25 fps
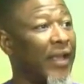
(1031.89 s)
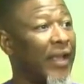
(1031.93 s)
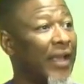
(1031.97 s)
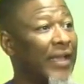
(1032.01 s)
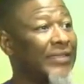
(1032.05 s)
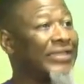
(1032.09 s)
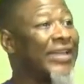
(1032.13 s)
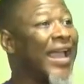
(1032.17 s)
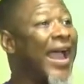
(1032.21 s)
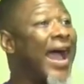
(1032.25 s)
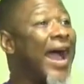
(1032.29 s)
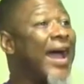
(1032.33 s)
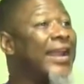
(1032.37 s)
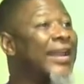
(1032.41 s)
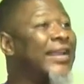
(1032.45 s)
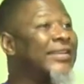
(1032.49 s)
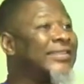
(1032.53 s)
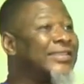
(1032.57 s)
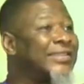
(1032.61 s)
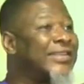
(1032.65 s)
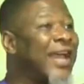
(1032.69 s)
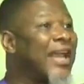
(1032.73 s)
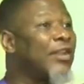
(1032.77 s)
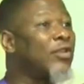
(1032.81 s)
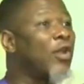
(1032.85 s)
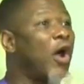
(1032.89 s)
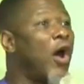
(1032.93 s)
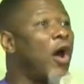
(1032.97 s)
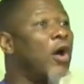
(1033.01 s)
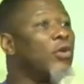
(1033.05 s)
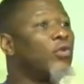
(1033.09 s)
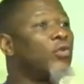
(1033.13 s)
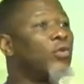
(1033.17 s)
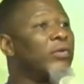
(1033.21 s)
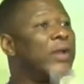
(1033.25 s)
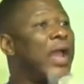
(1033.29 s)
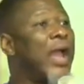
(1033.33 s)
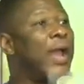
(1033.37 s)
He said, and he said
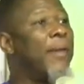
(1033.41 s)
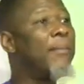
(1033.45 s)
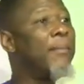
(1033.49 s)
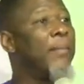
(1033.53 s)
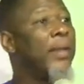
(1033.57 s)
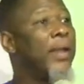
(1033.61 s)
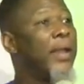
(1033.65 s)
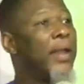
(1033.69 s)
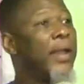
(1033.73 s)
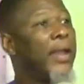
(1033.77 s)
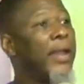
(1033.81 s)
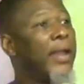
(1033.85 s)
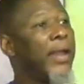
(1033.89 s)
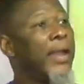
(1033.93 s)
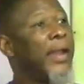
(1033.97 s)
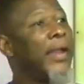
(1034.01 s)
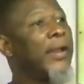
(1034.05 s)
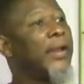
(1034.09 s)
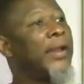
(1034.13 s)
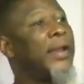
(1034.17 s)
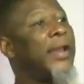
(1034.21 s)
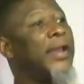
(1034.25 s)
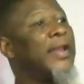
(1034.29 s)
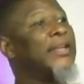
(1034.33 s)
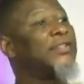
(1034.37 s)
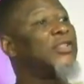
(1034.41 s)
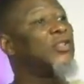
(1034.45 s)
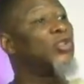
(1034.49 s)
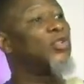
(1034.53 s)
unto them in his